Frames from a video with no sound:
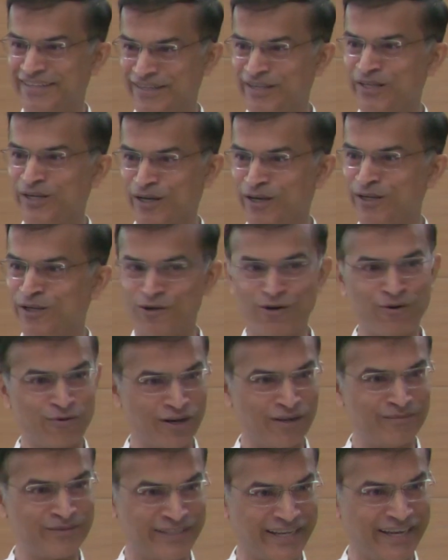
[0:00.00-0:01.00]
You know
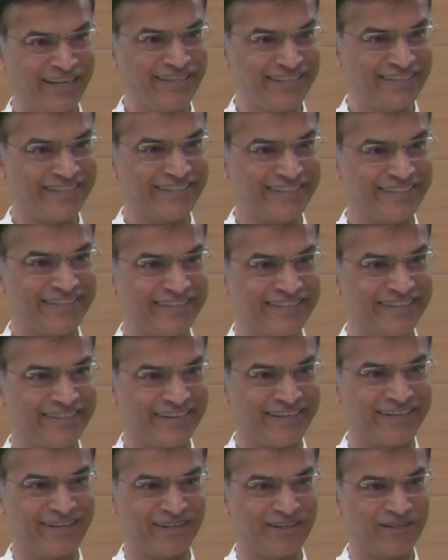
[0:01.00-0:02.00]
what I'm saying?
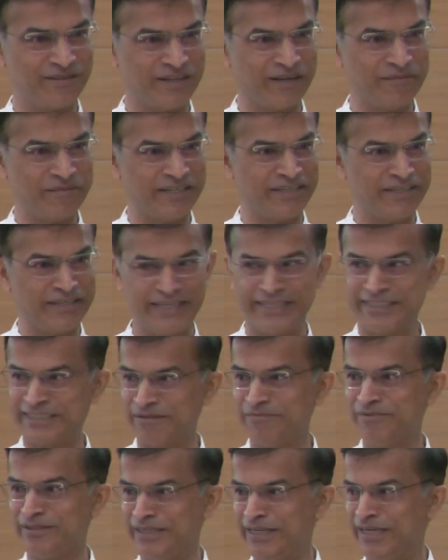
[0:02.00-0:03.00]

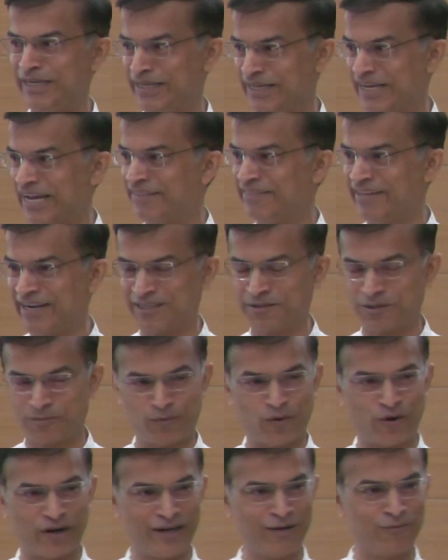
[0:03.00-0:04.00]
TSMC at that
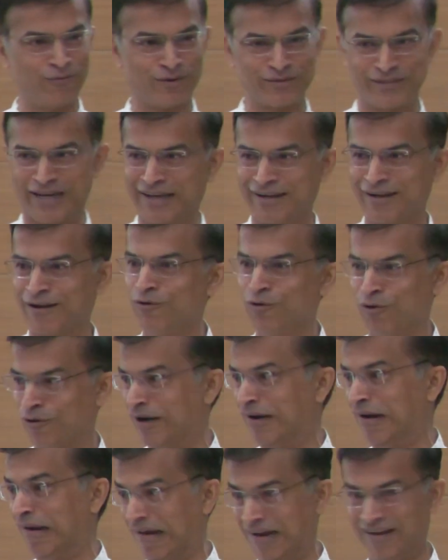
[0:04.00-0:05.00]
point was like a
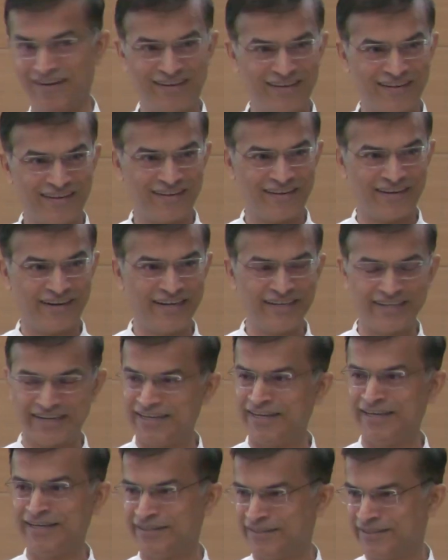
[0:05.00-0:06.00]
gorilla, right?
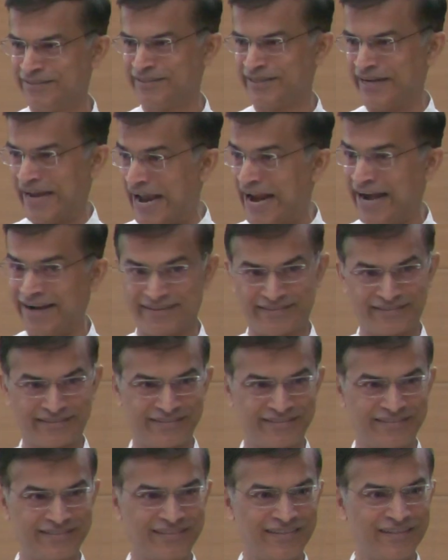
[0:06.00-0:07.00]
And here is an ant,
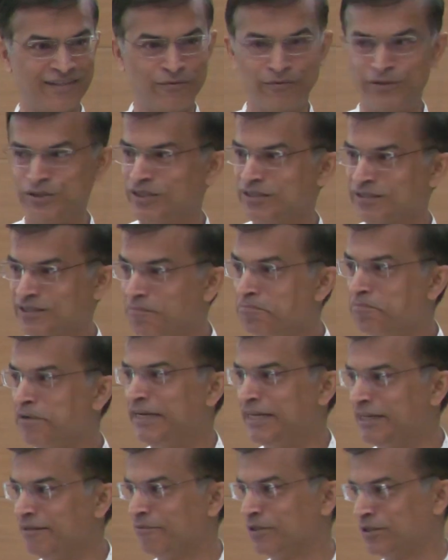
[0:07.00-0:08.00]
which is
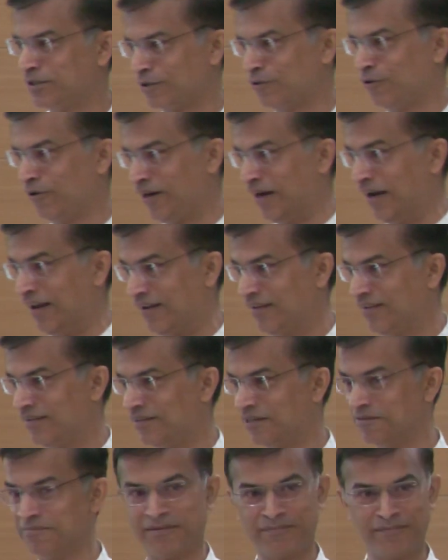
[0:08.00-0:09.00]
competing with a gorilla.
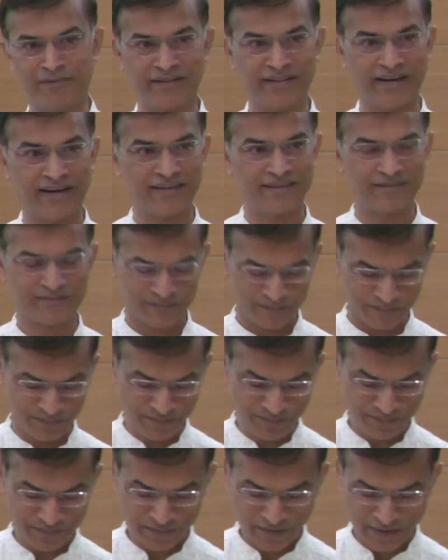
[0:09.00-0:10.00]
Remember that.